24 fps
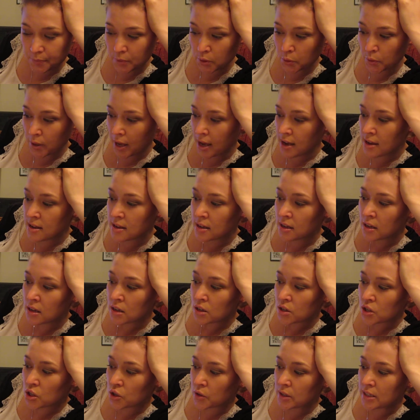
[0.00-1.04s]
Okay,
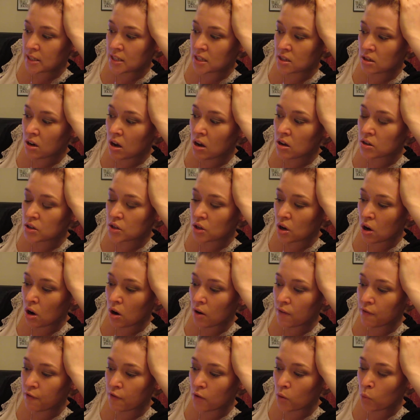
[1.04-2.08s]
so it starts
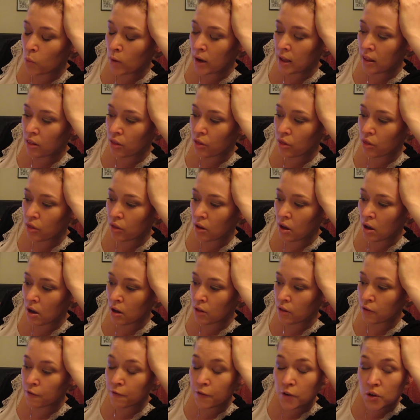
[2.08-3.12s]
off with
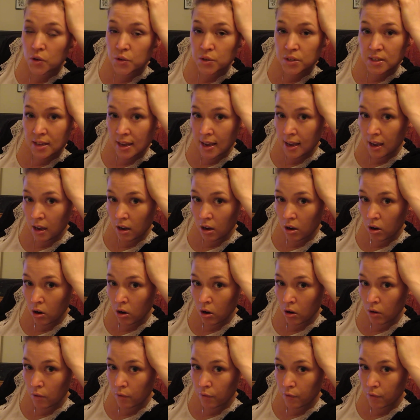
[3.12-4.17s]
the first day
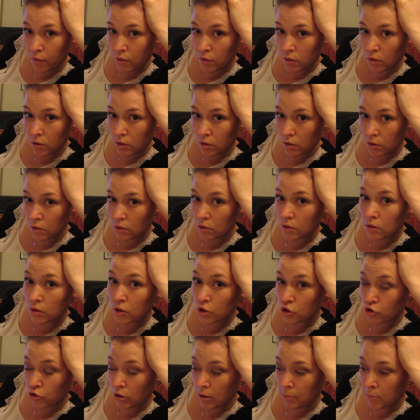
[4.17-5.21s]
of the
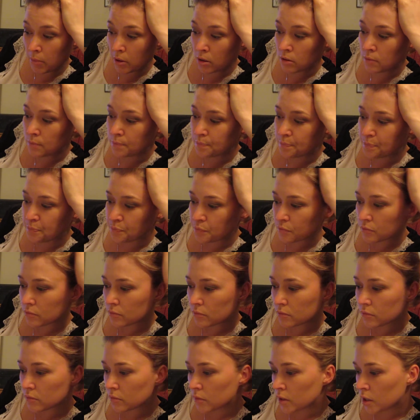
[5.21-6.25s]
treatment,
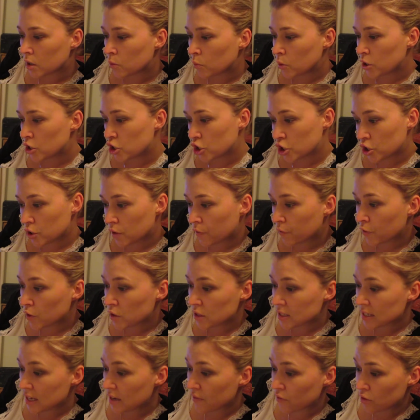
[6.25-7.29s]
which is the
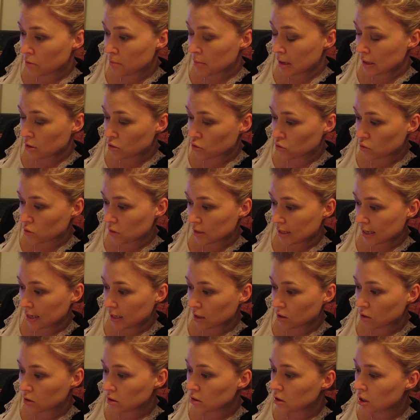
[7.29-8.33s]
first day of your menstrual
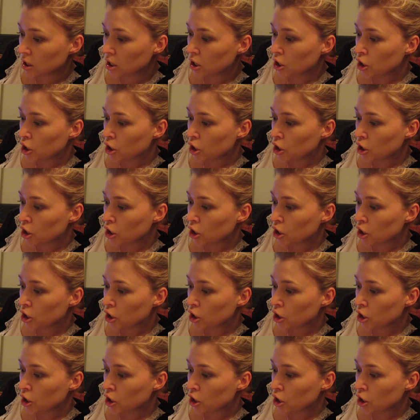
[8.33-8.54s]
cycle.